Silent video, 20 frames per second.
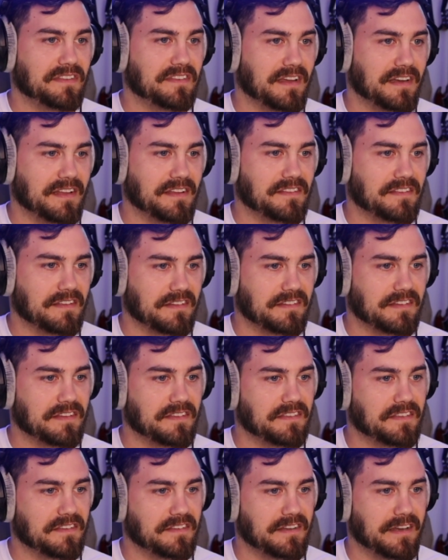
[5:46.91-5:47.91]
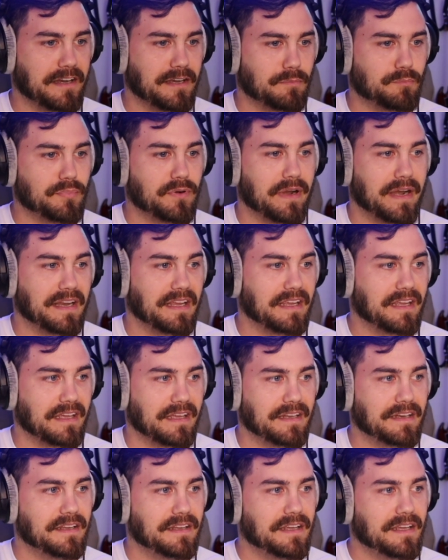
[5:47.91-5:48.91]
said existence is not a
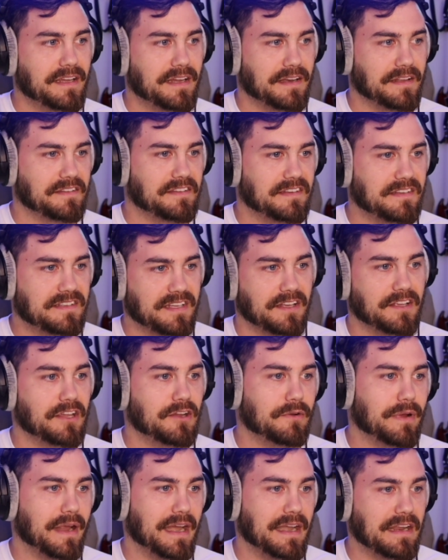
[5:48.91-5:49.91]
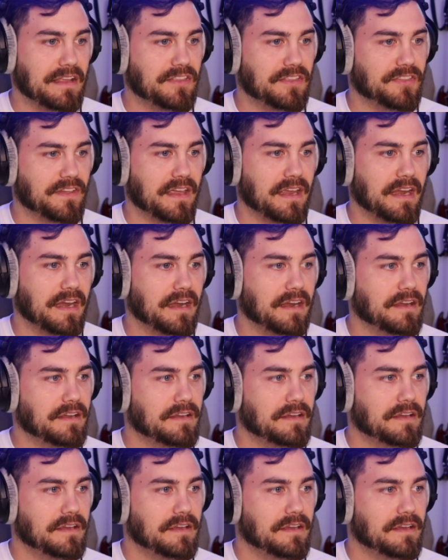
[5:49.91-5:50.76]
predicate. It doesn't tell you anything.